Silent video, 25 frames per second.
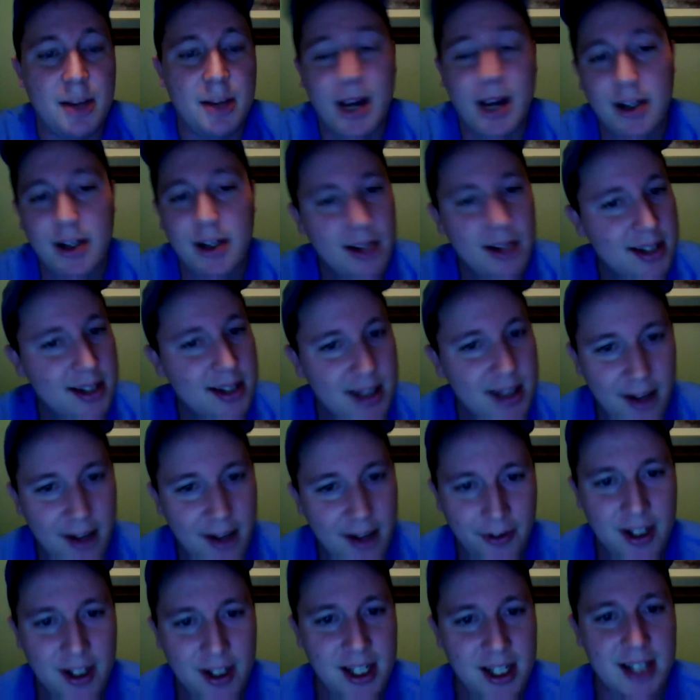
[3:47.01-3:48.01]
I know this is a
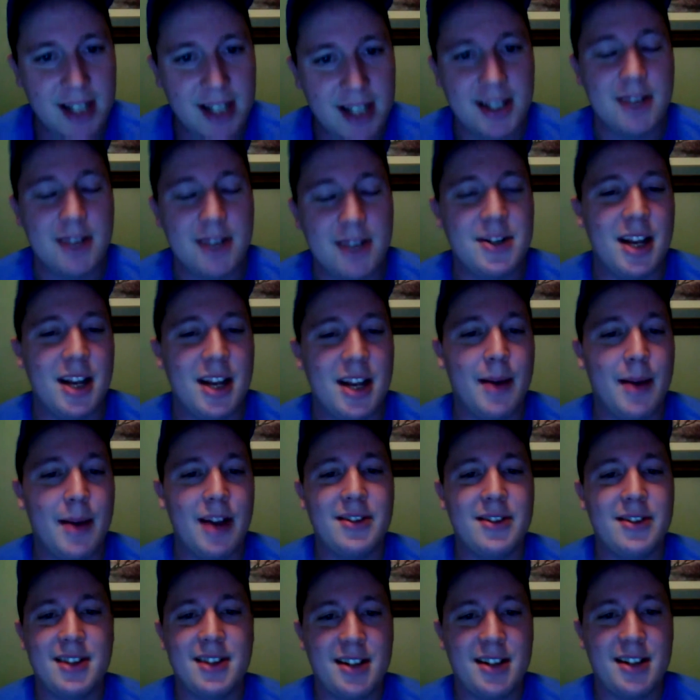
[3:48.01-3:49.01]
different TCU team. I know
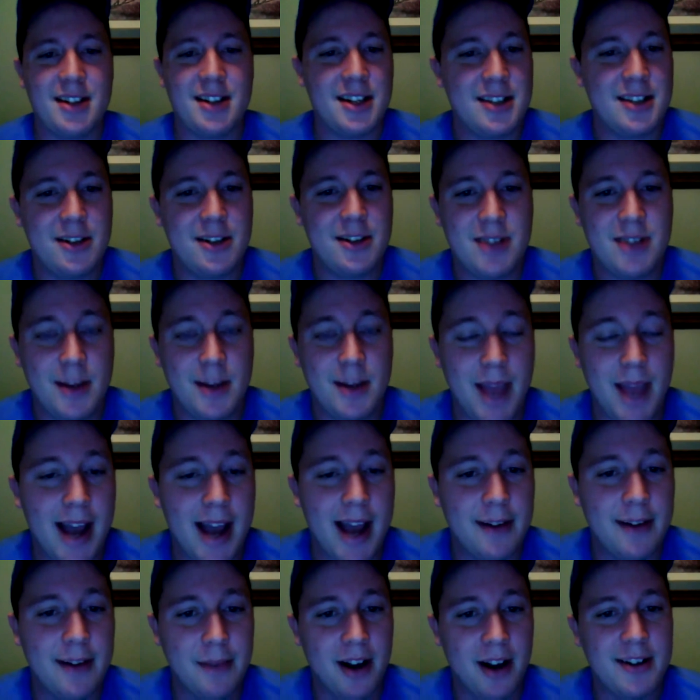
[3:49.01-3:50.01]
this is a TCU team that had
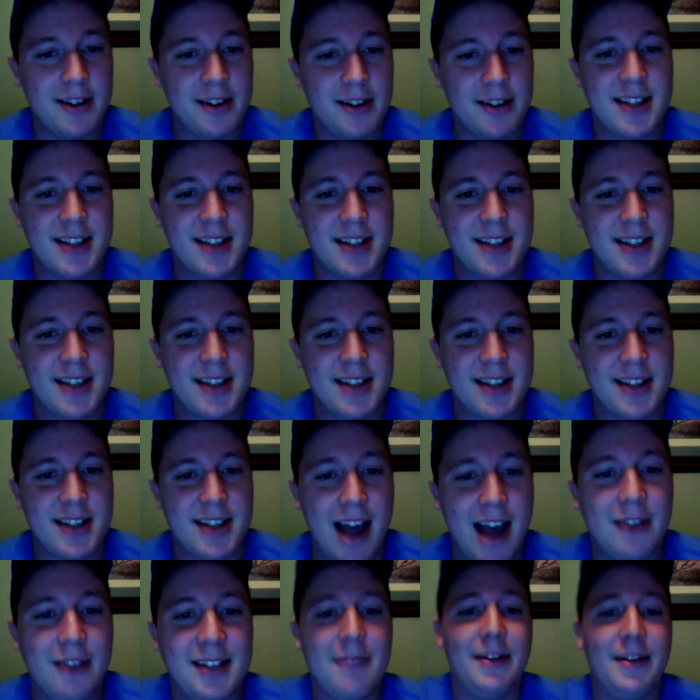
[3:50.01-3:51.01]
a very stout
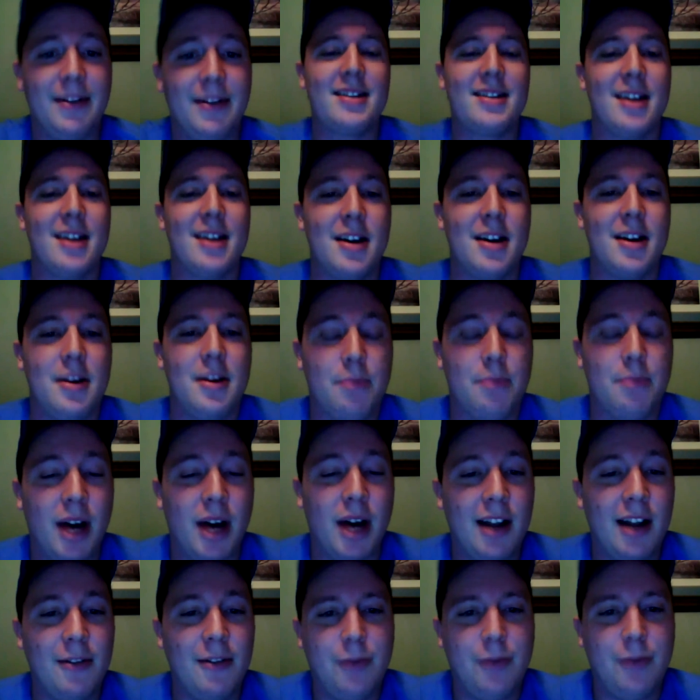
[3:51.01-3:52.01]
defense,
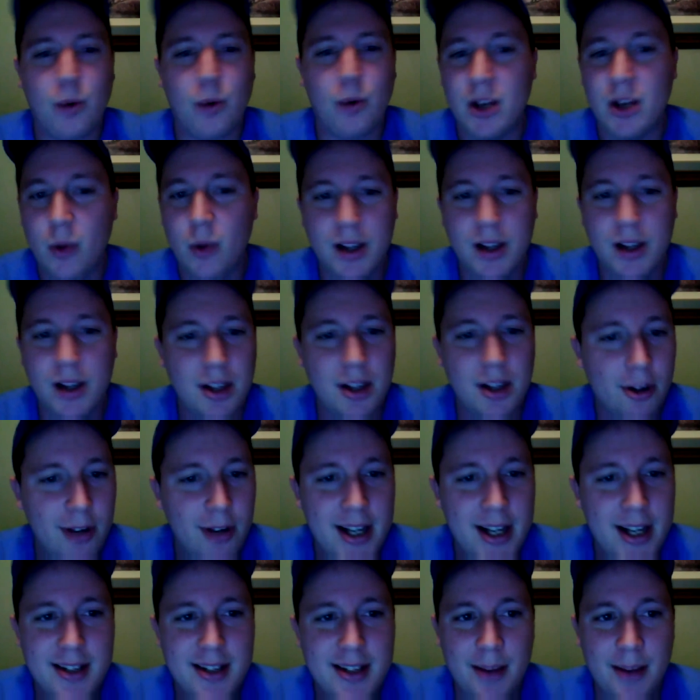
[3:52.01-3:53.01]
but
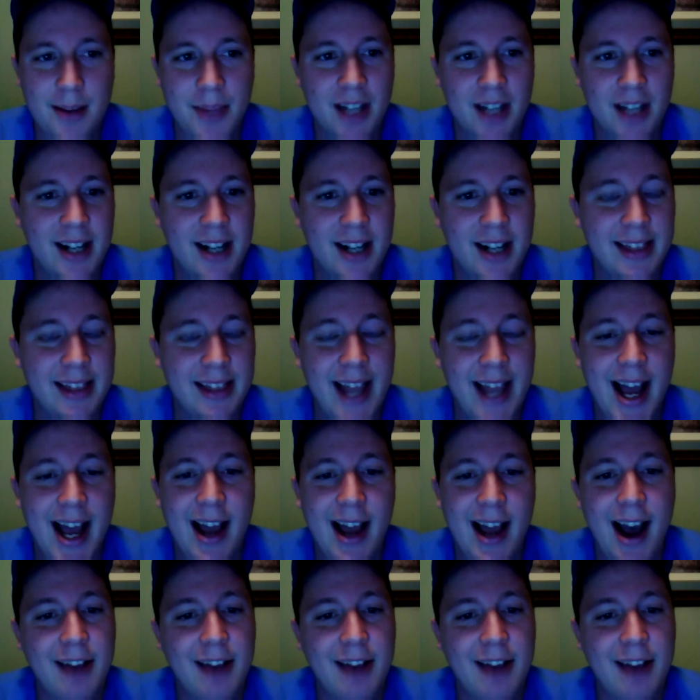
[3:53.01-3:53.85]
41-3, something like that.